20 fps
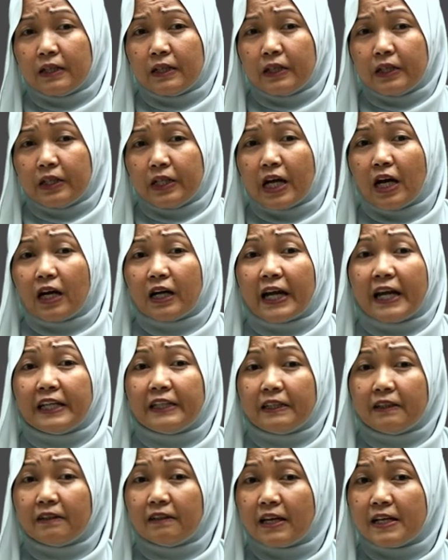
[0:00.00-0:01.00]
They are
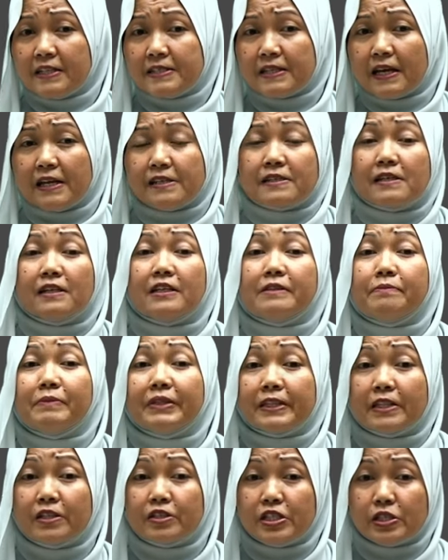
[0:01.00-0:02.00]
categorized as a
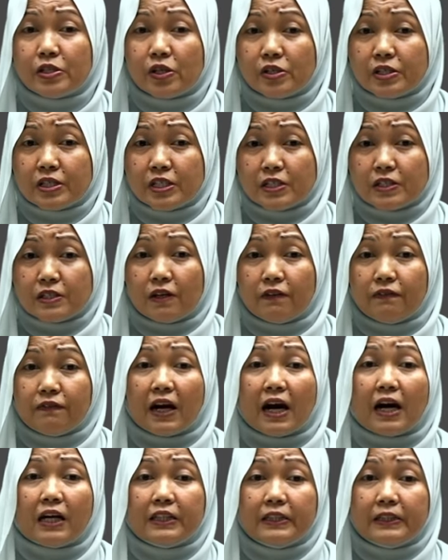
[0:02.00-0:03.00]
limited resources of
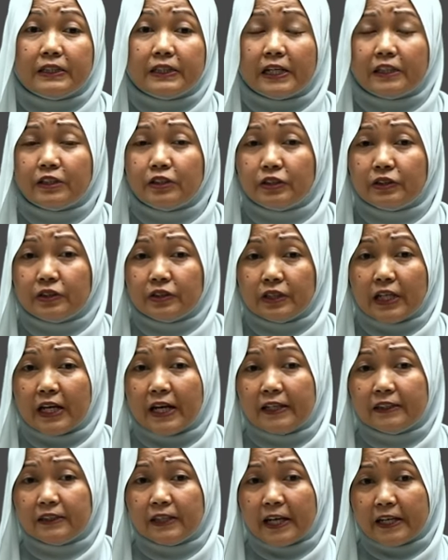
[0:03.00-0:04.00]
architectural
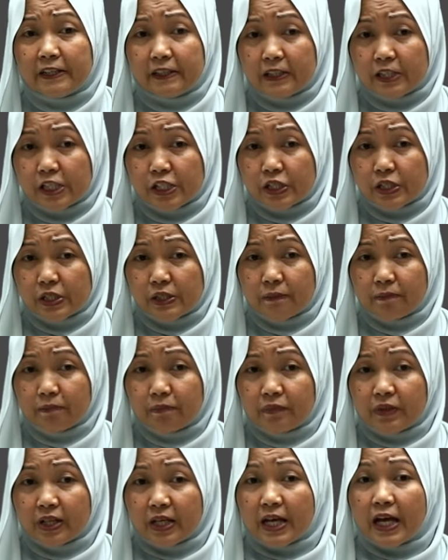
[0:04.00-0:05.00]
her heritage
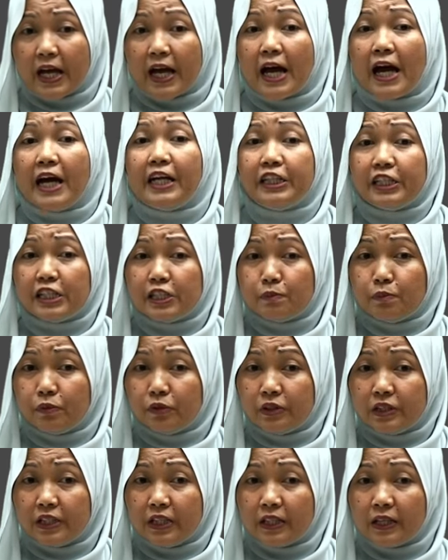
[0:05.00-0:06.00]
heritage
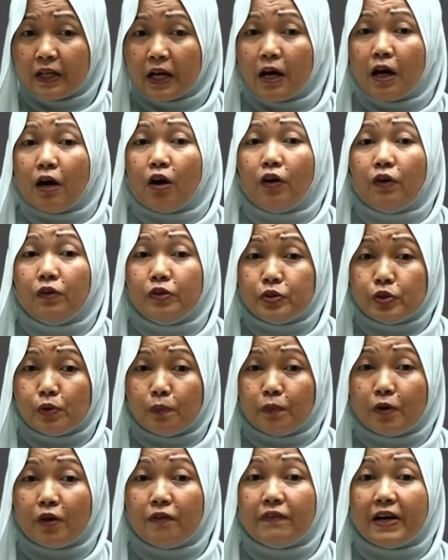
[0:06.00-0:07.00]
building also
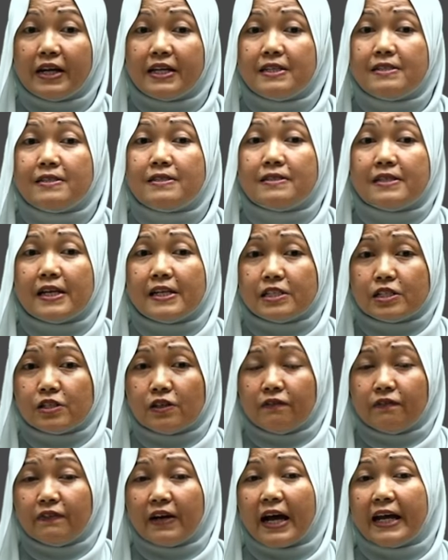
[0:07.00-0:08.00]
provide a sense of
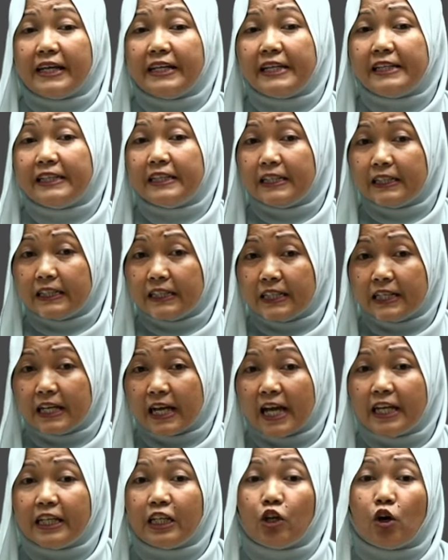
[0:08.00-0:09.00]
identity
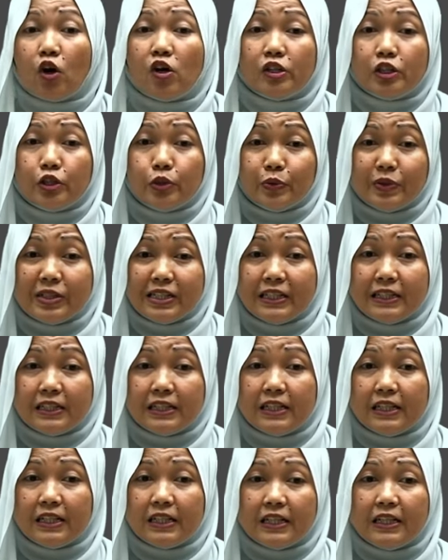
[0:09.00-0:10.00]
and
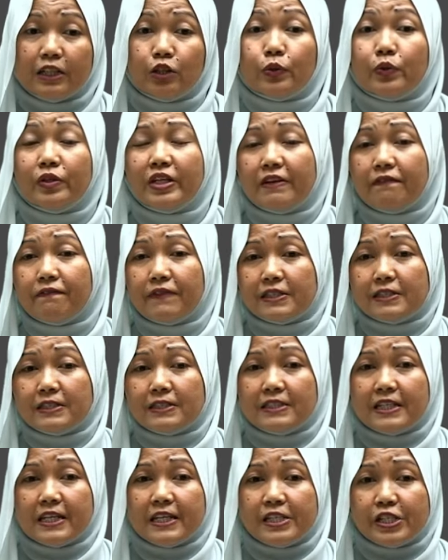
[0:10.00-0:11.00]
continuity in today's
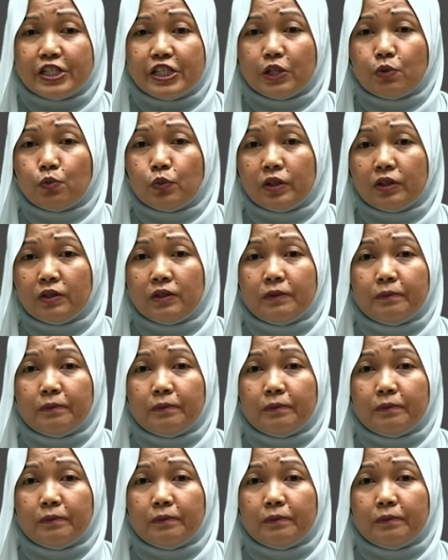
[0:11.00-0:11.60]
fast-changing world.